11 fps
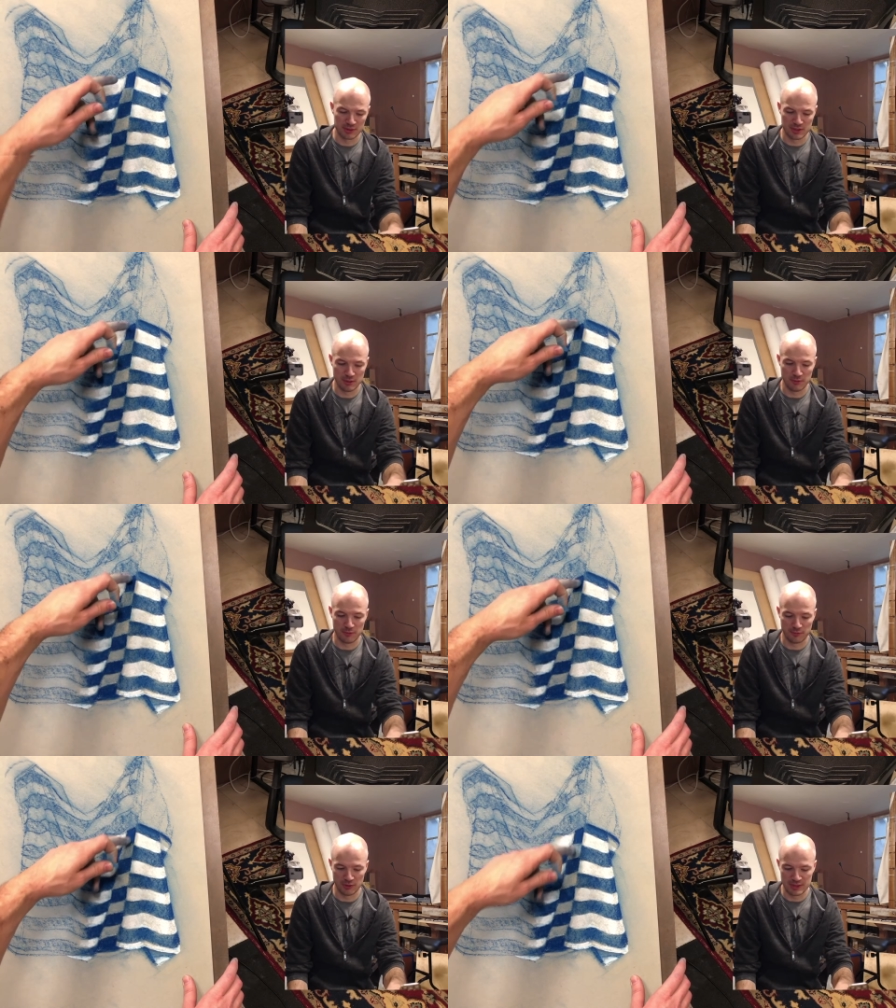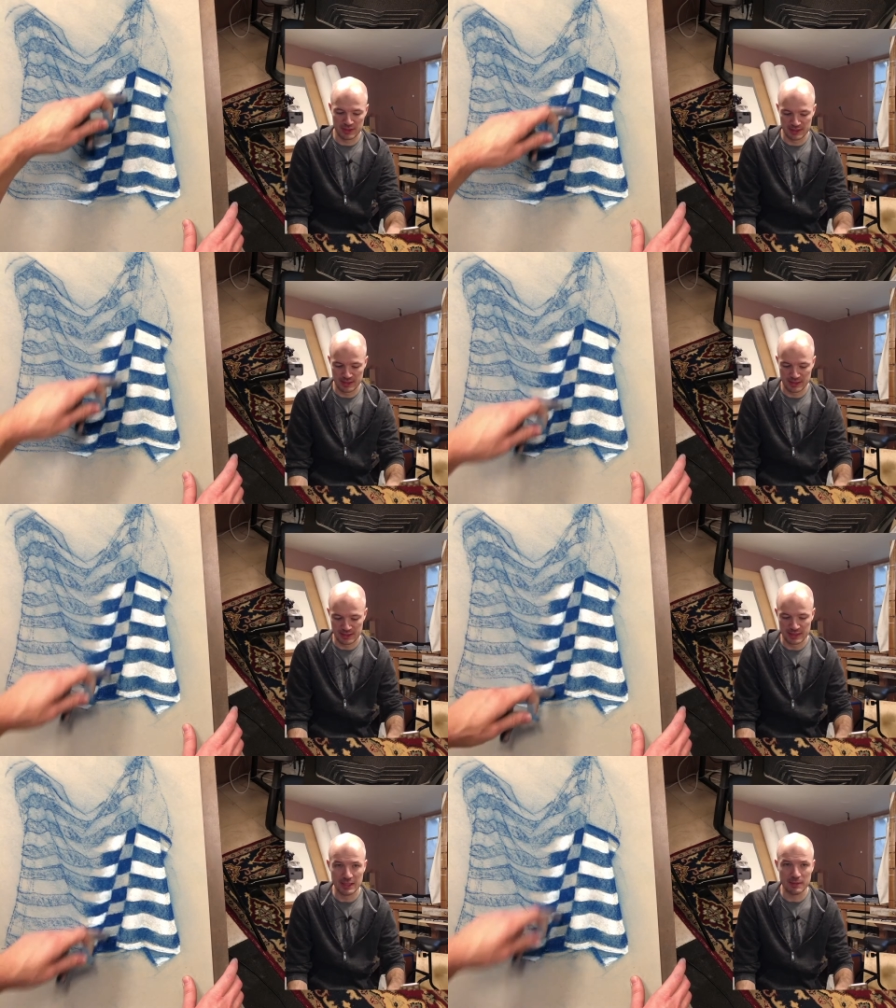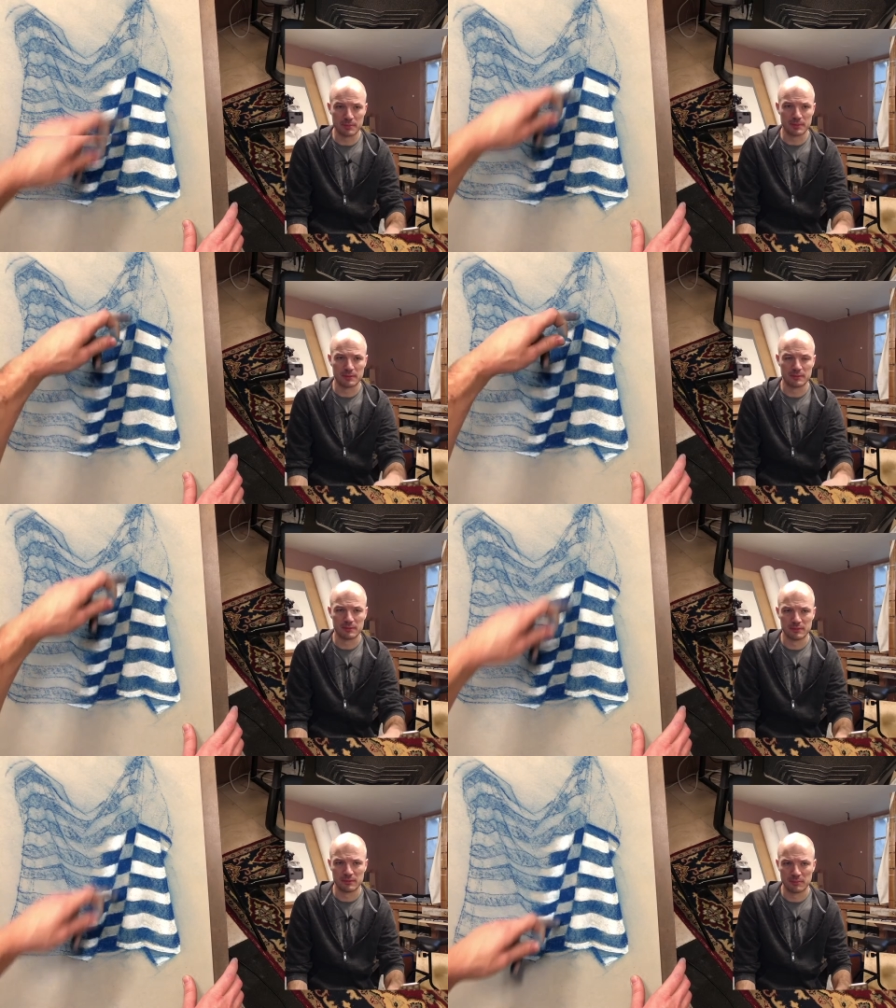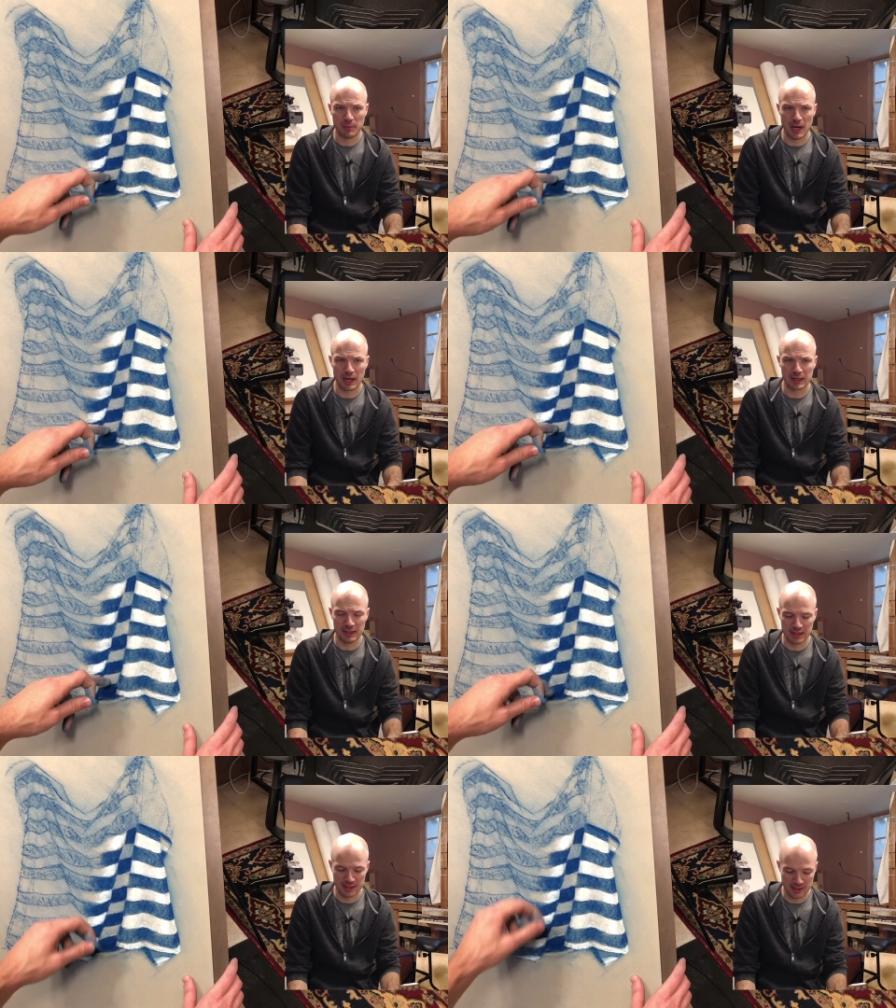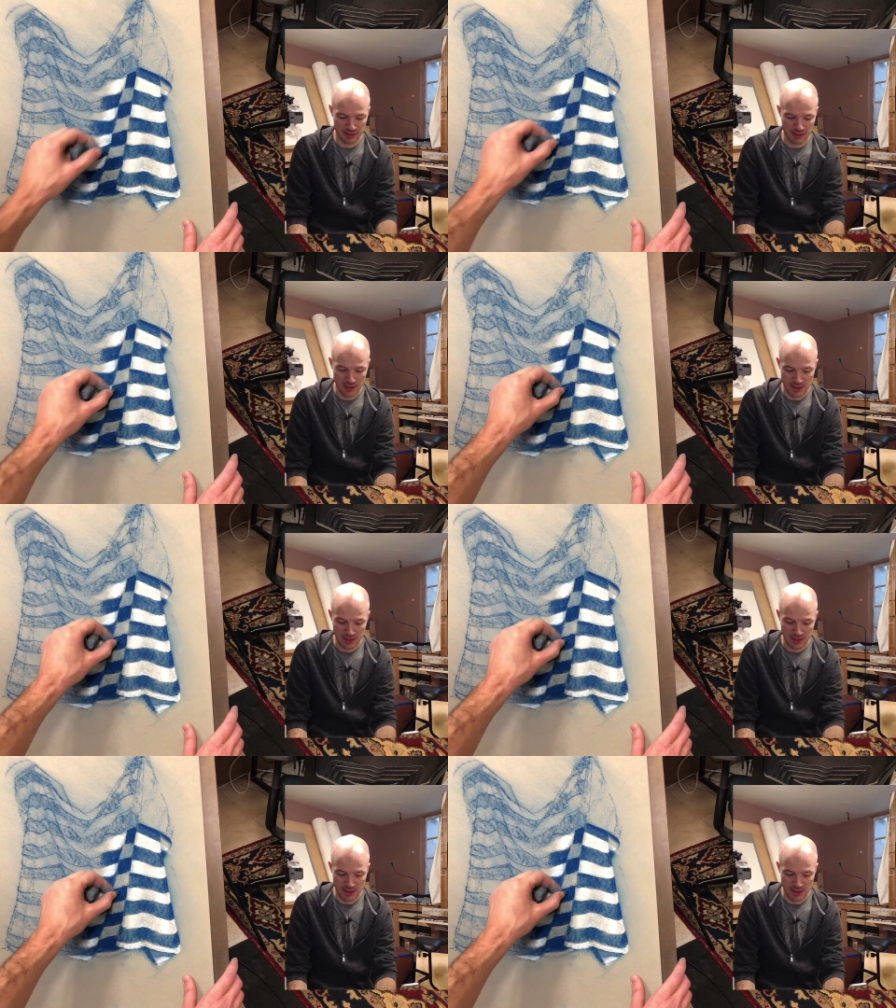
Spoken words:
So for instance, this deep pocket here,